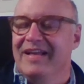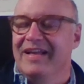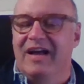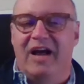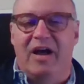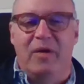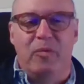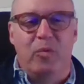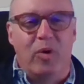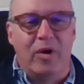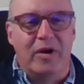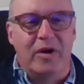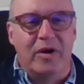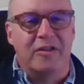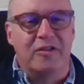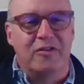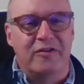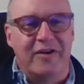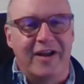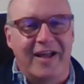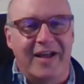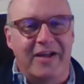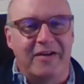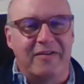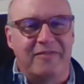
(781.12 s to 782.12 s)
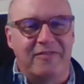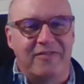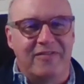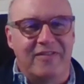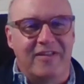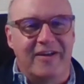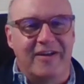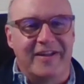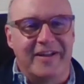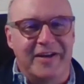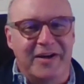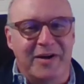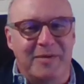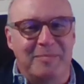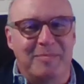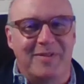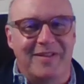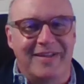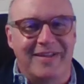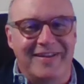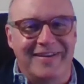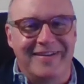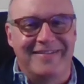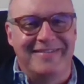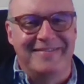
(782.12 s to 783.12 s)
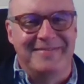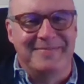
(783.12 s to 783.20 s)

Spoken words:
I want to learn how to fly an airplane.